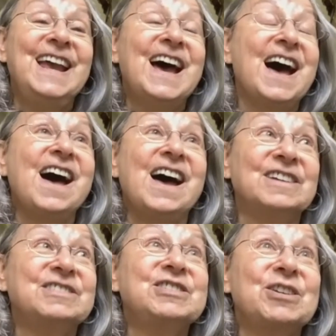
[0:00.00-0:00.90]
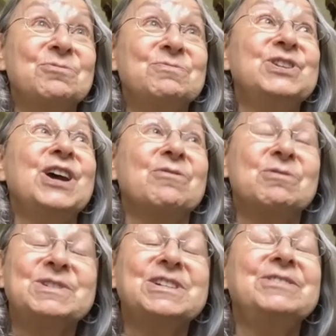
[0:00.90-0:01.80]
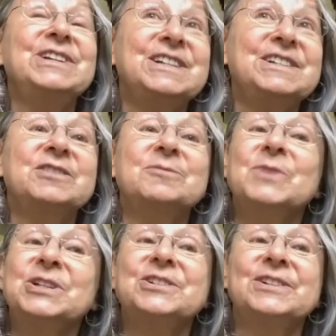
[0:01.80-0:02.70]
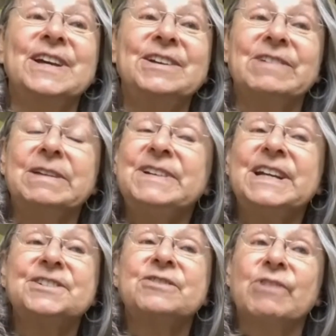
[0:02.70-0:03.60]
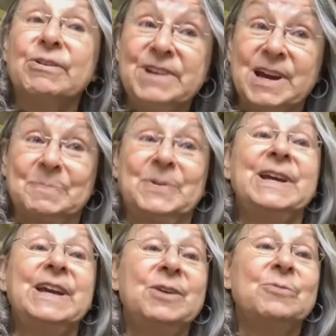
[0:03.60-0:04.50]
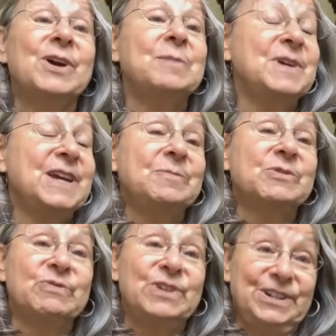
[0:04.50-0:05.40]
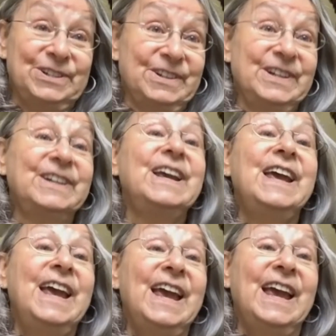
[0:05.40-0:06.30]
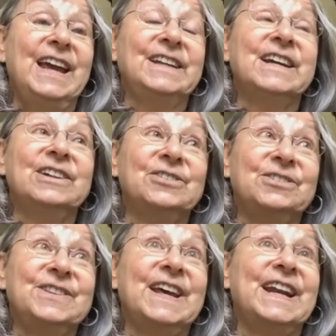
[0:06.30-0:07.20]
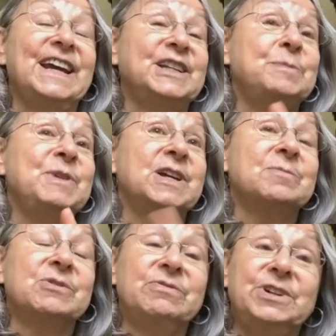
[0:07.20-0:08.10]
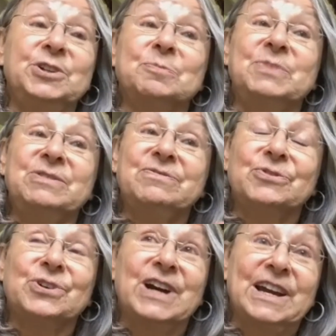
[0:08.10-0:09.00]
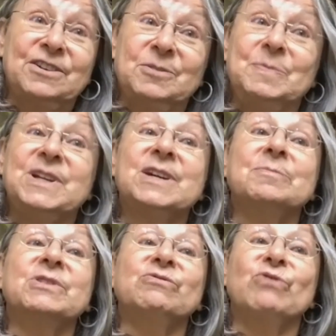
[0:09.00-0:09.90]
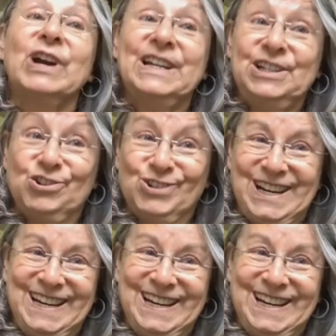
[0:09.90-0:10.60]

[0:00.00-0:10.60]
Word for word: Uh, so, no, it was only until much later, even as a grown up, where I became a reader. And I learned that I had to become a reader before I could become a writer.